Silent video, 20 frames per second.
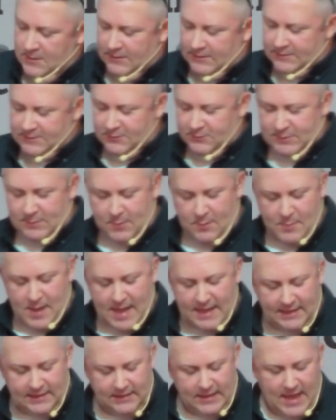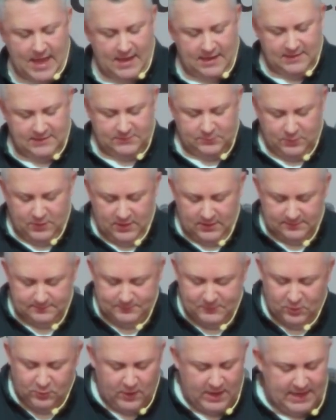so some of my Goliaths were
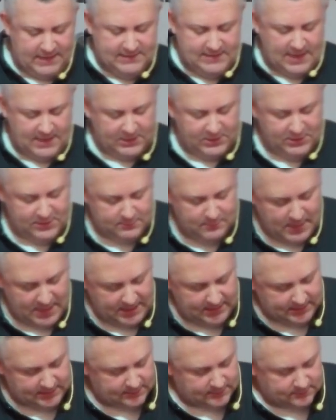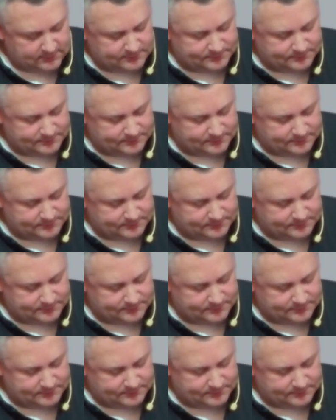grades I couldn't make,